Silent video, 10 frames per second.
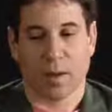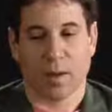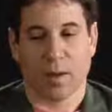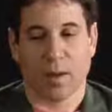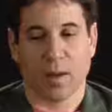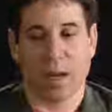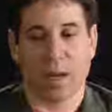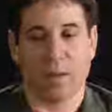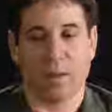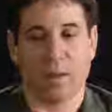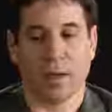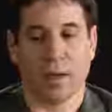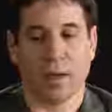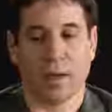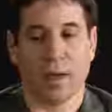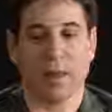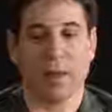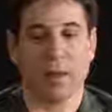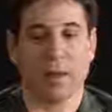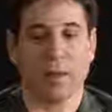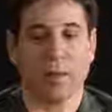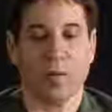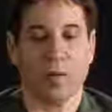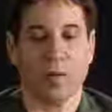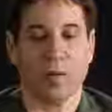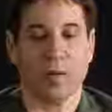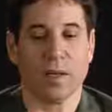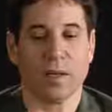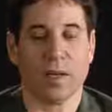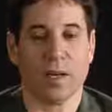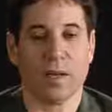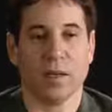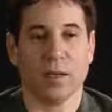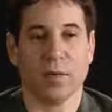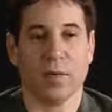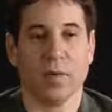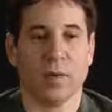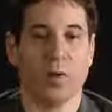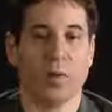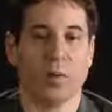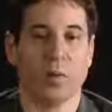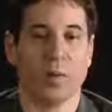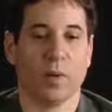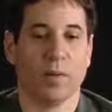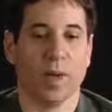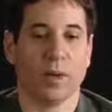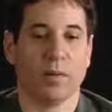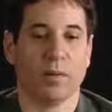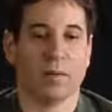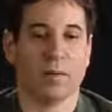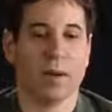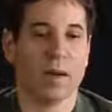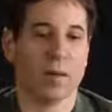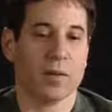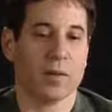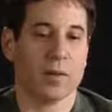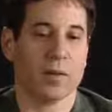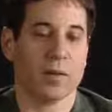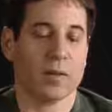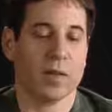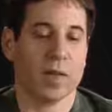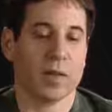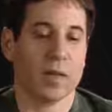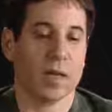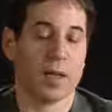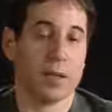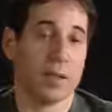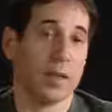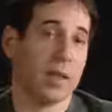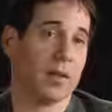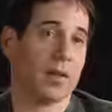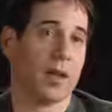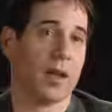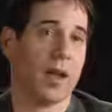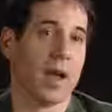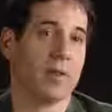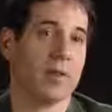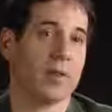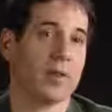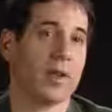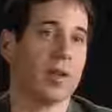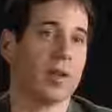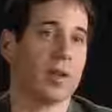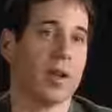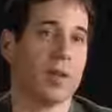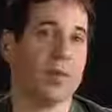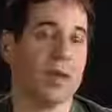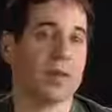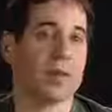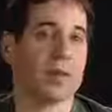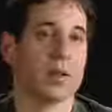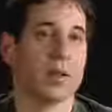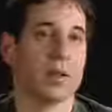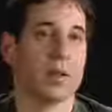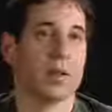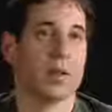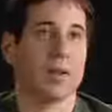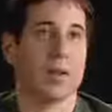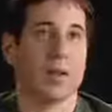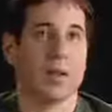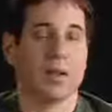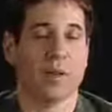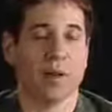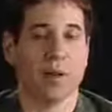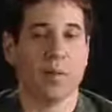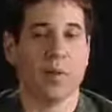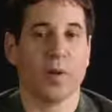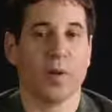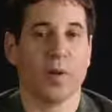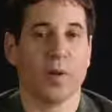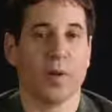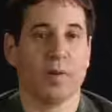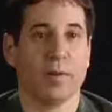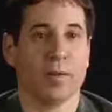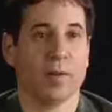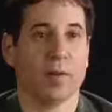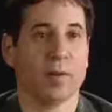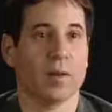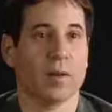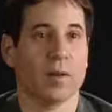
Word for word: And I think one of the things that is most noticeable about records since then is the length of the average single, I'll bet, has gone up year after year.